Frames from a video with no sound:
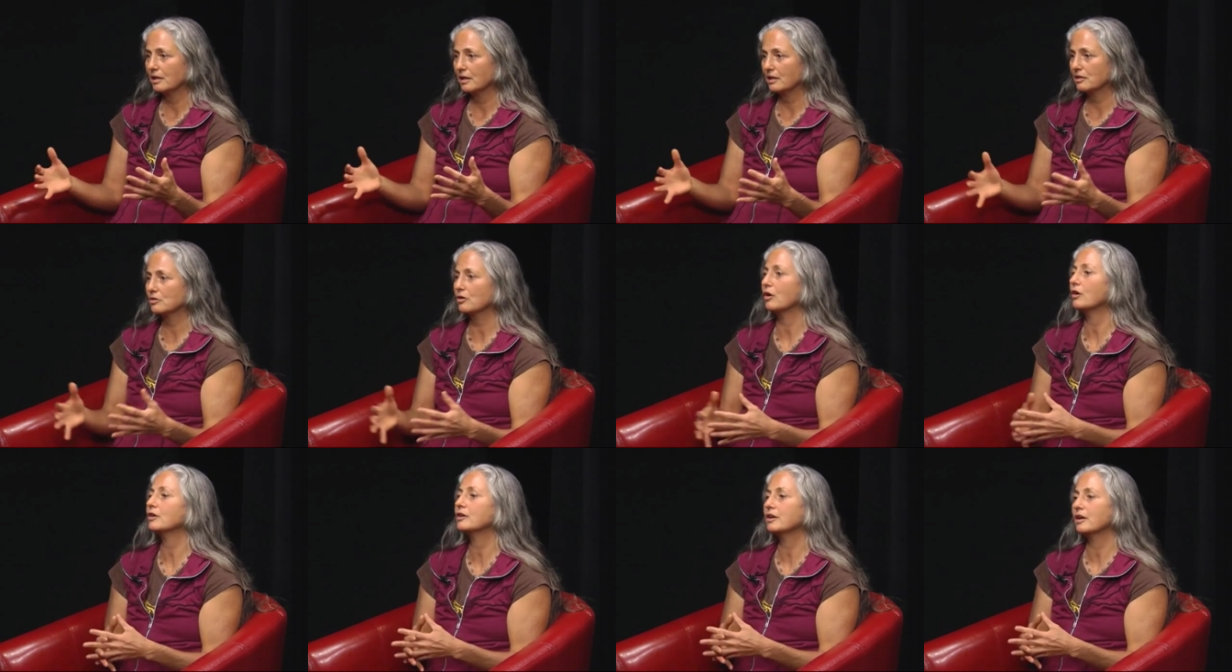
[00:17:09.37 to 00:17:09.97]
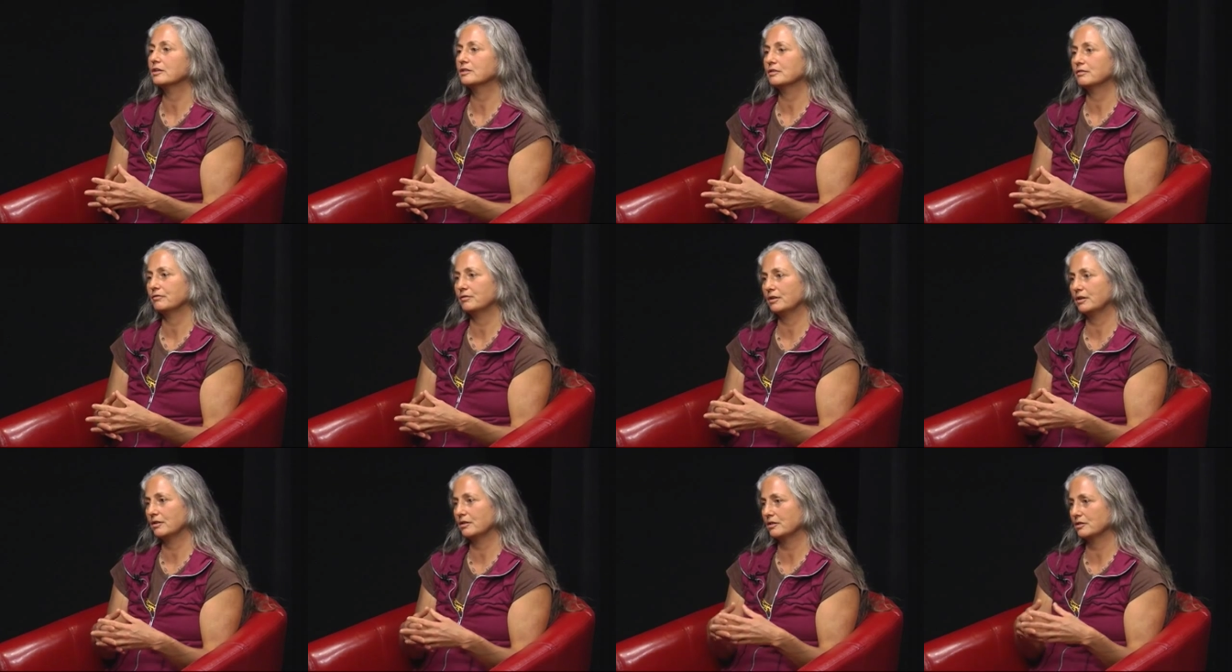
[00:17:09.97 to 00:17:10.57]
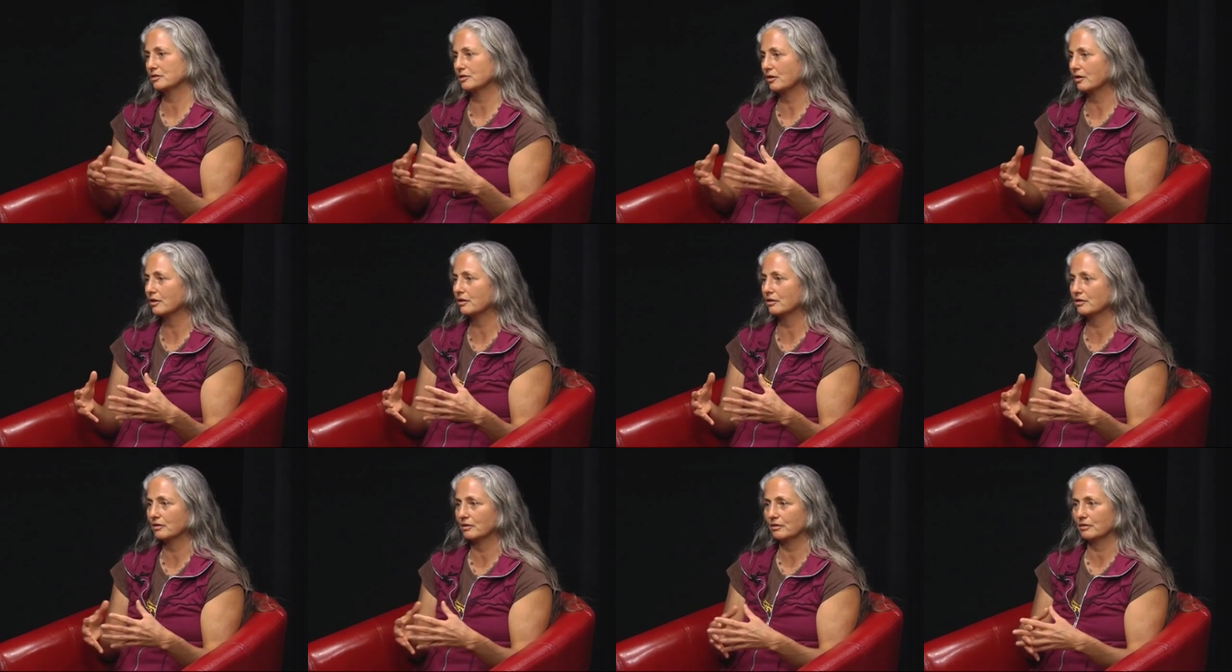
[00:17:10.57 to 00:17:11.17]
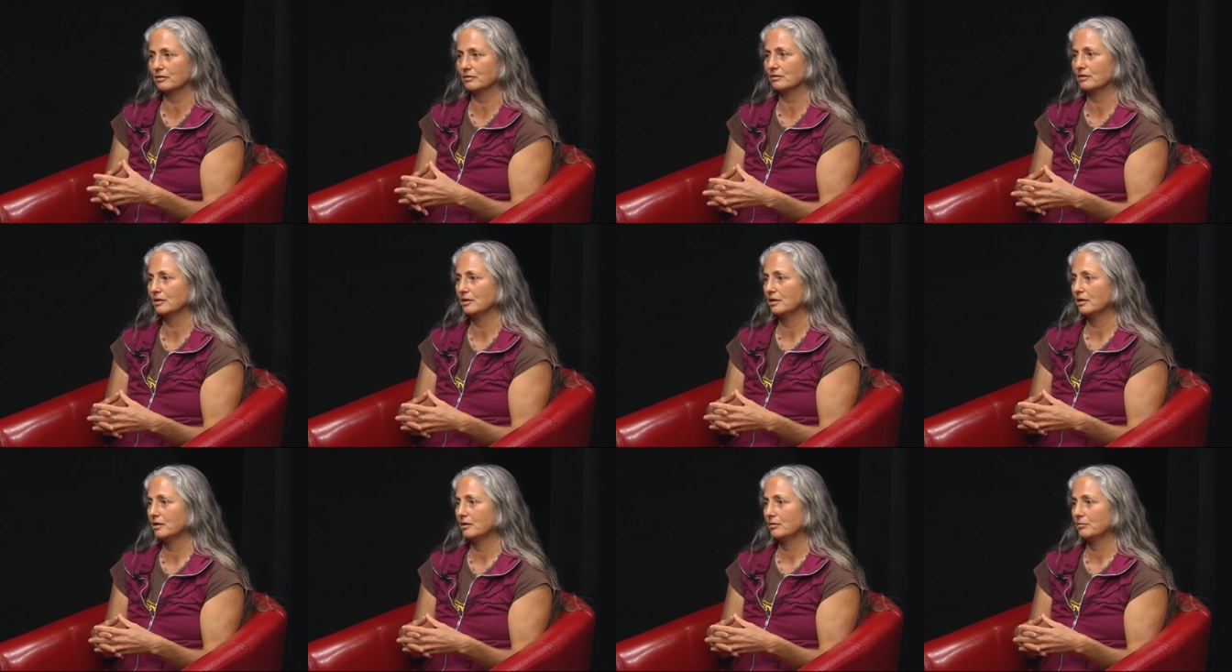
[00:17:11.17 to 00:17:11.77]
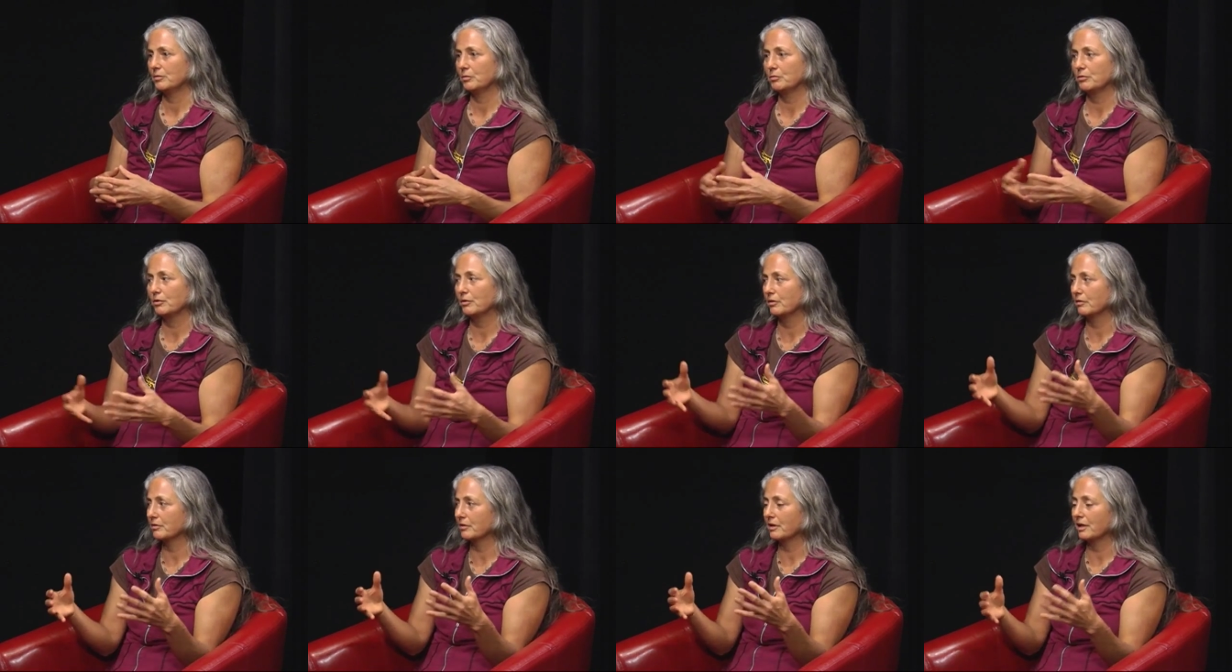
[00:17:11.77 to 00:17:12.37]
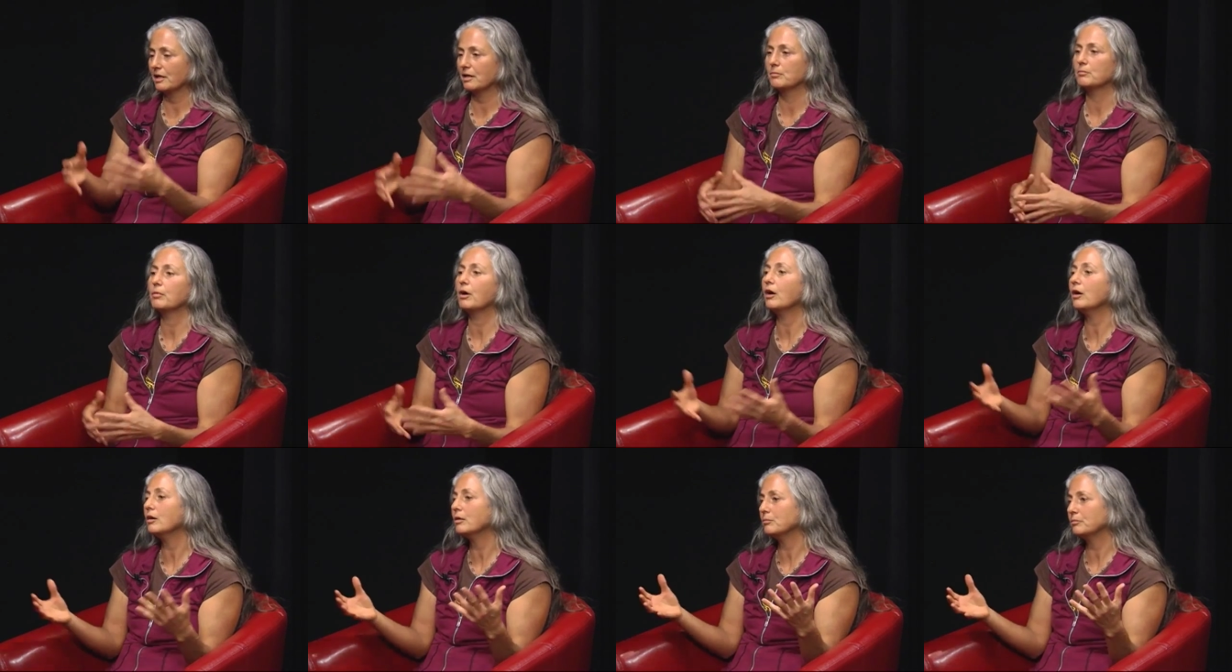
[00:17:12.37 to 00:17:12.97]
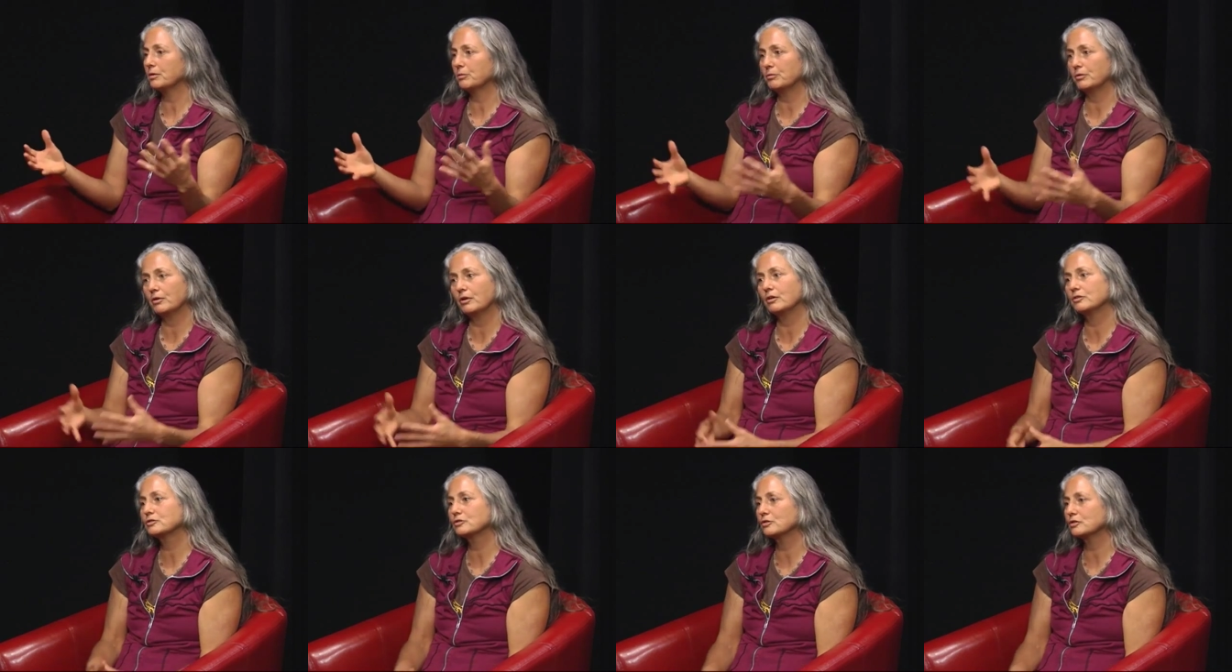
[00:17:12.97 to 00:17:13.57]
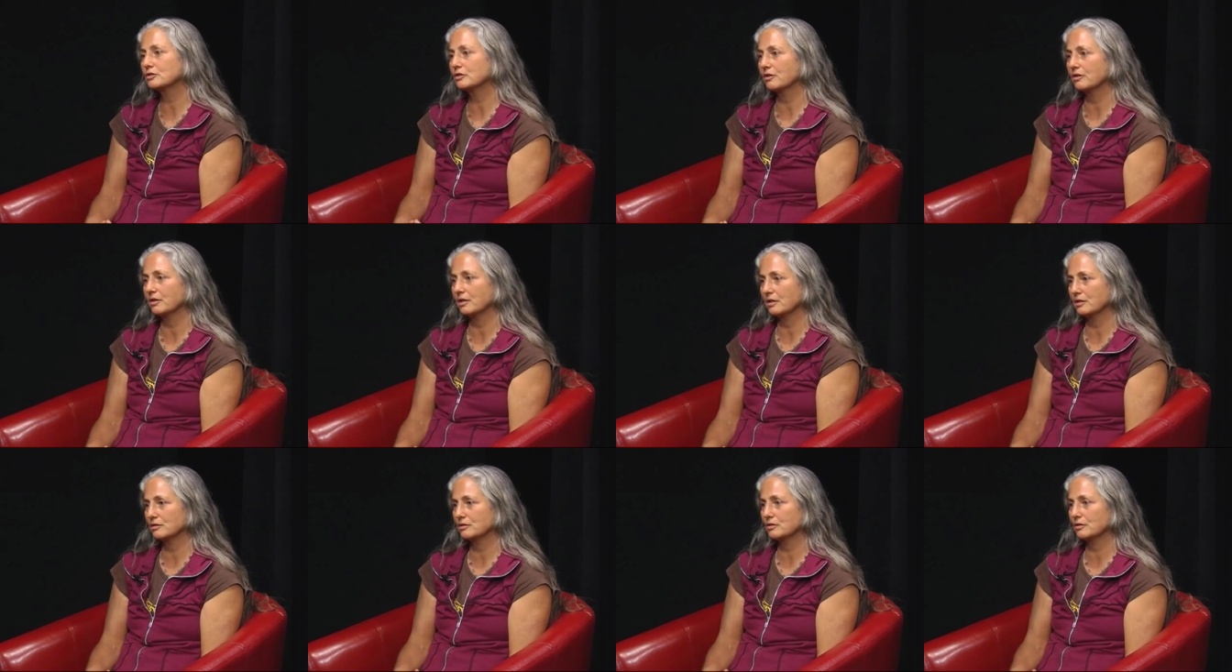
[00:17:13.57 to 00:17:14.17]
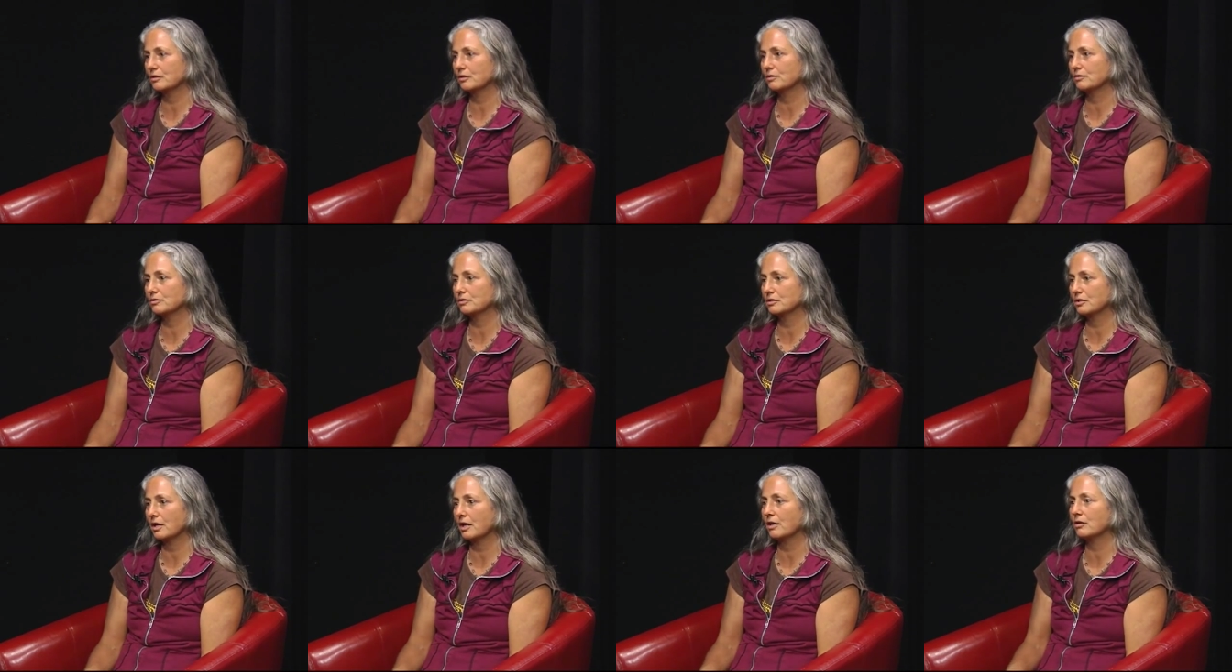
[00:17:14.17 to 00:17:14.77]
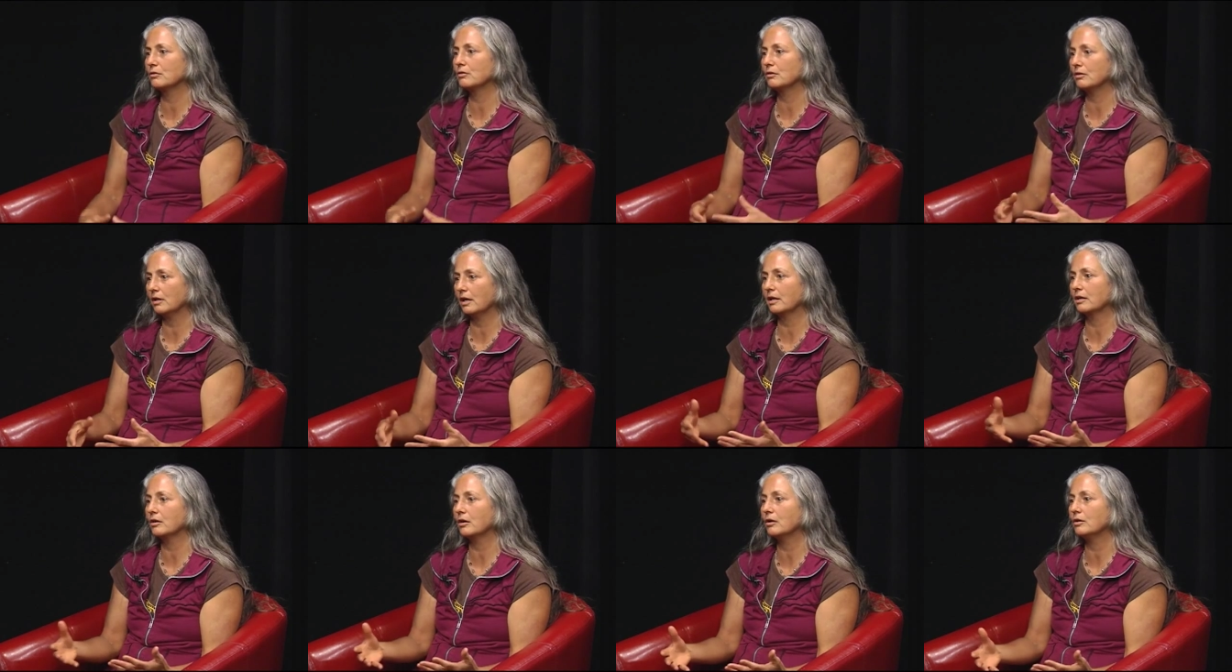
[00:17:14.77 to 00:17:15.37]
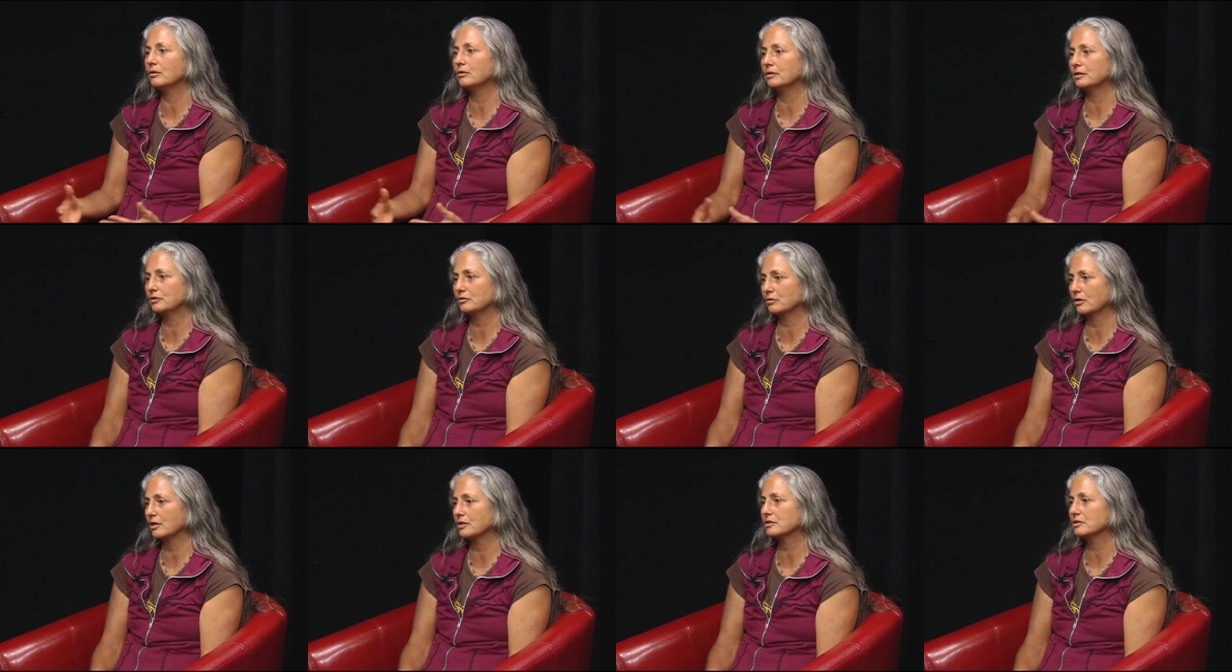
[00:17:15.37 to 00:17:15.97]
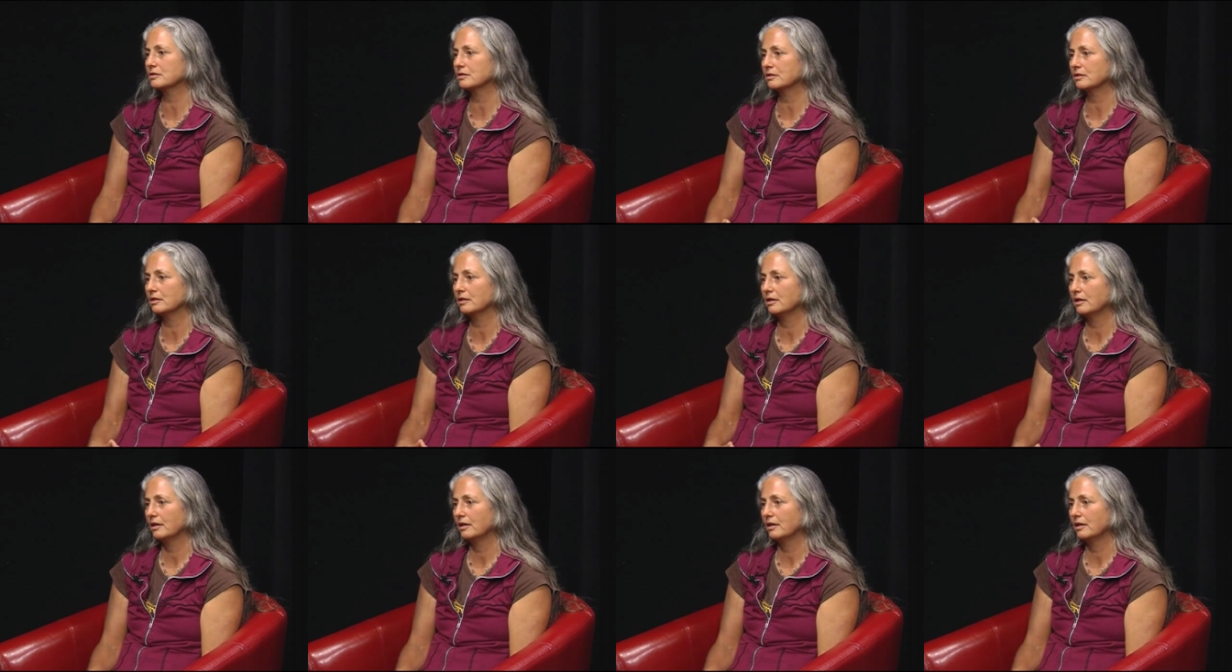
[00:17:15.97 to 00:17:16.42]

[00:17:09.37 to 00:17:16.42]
it's hard not to fear, it's hard, you know, for getting bombed, people, all sorts of things, you know, it's how do you let go and trust,